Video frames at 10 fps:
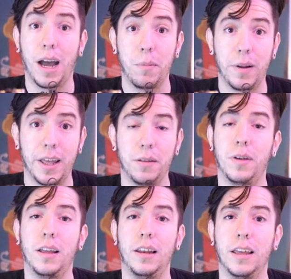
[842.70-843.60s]
the
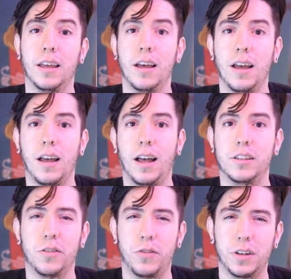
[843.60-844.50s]
pipeline mainly,
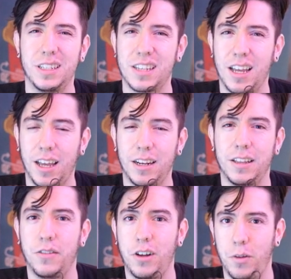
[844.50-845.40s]
and software design
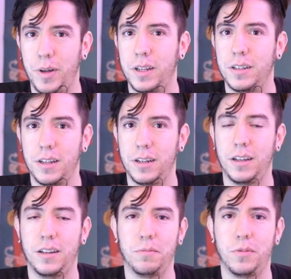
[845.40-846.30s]
and development, and
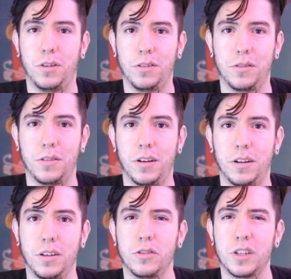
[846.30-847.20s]
all
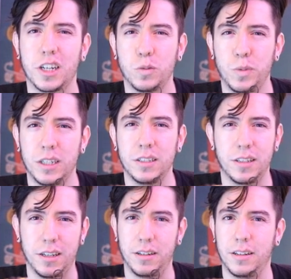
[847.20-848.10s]
the user
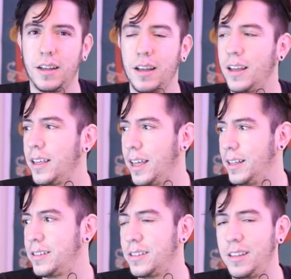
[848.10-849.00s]
experience, and
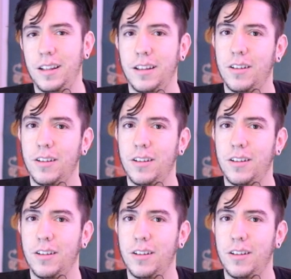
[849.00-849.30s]
yes,